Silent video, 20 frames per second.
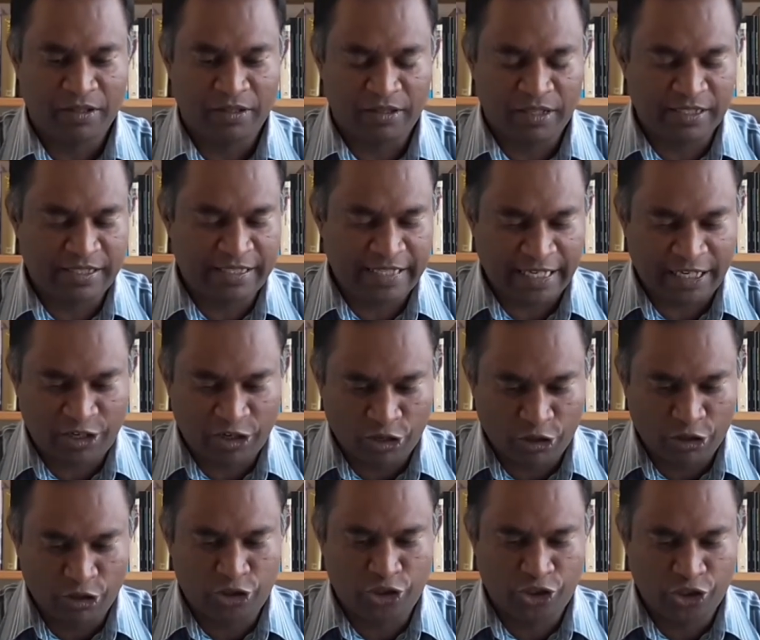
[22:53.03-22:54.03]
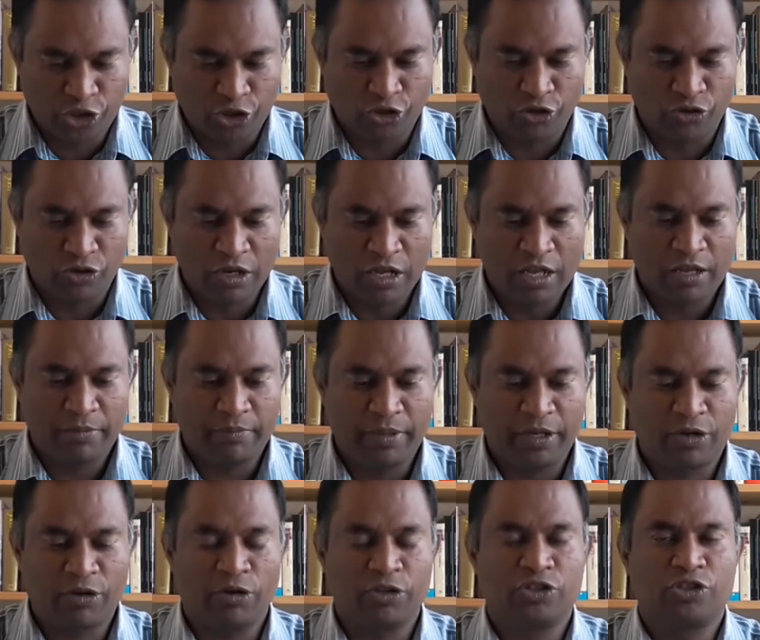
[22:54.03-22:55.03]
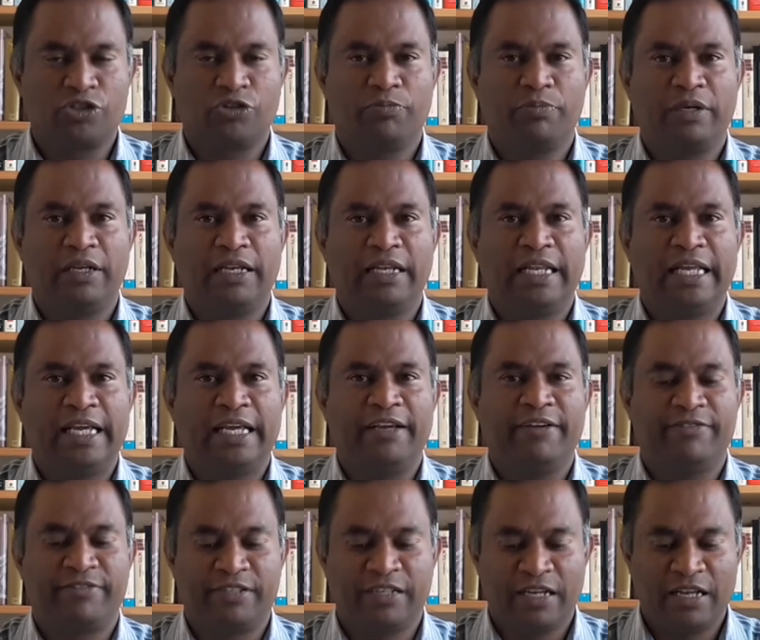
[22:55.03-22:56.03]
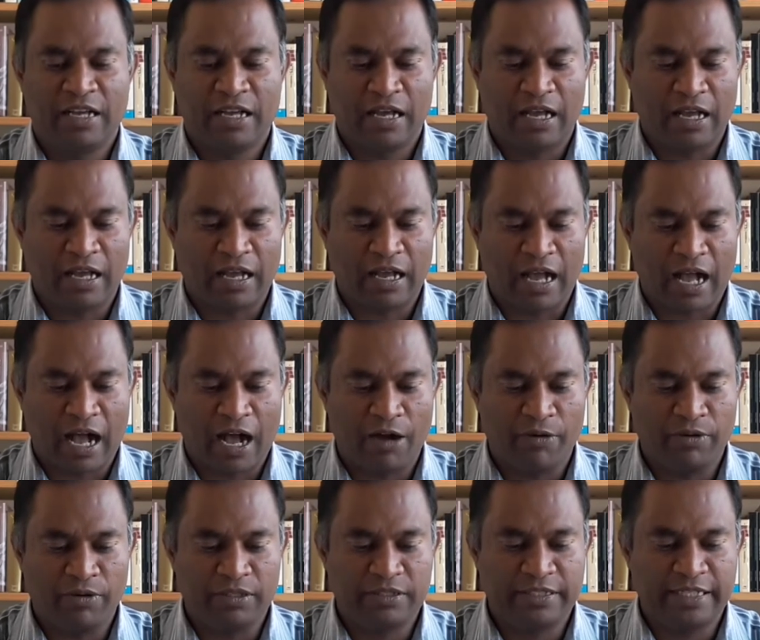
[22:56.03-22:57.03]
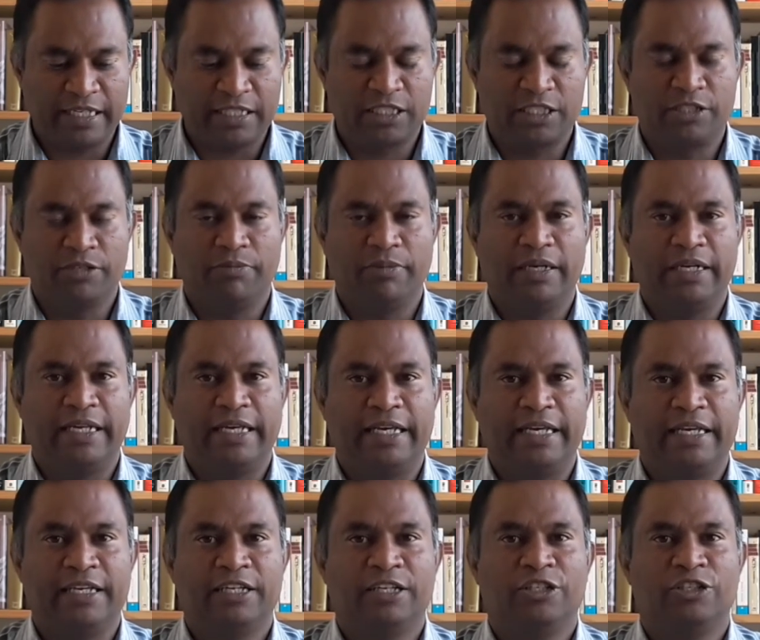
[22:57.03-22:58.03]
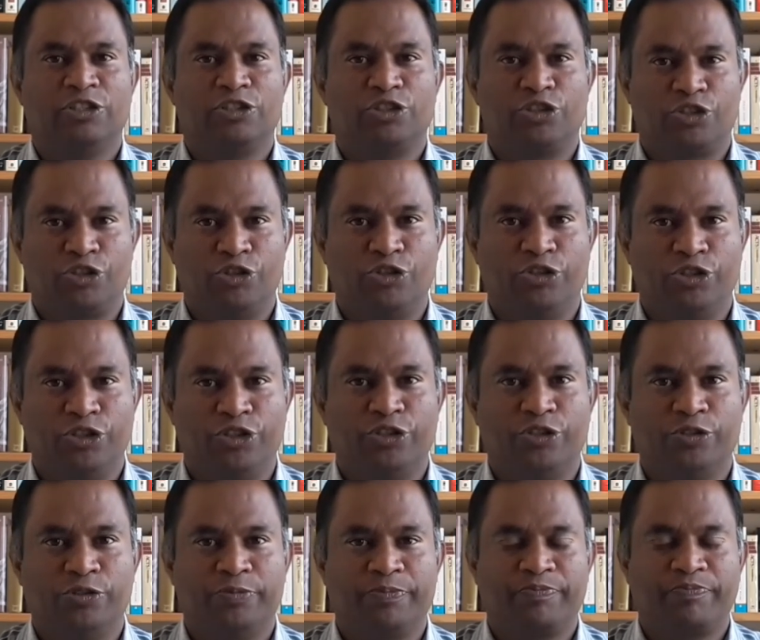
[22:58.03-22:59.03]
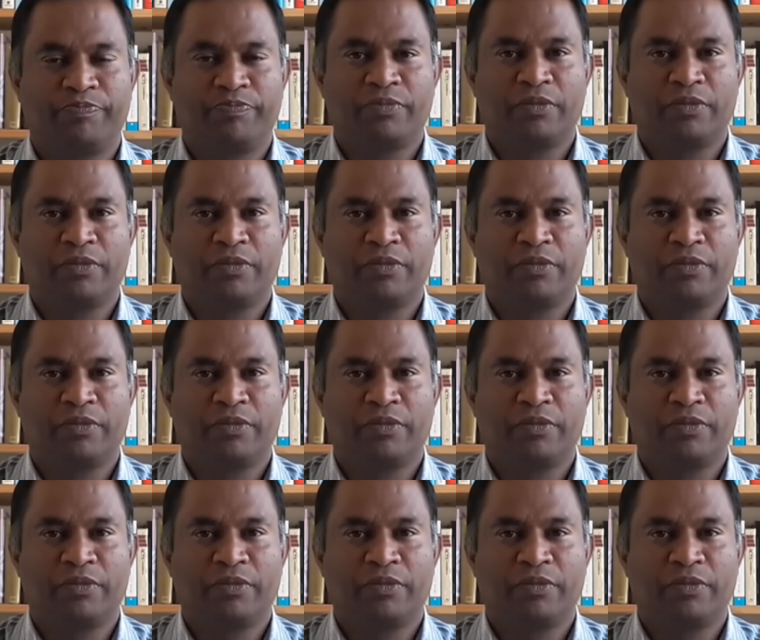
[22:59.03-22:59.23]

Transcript: This includes you because you believed uh, our testimony to you.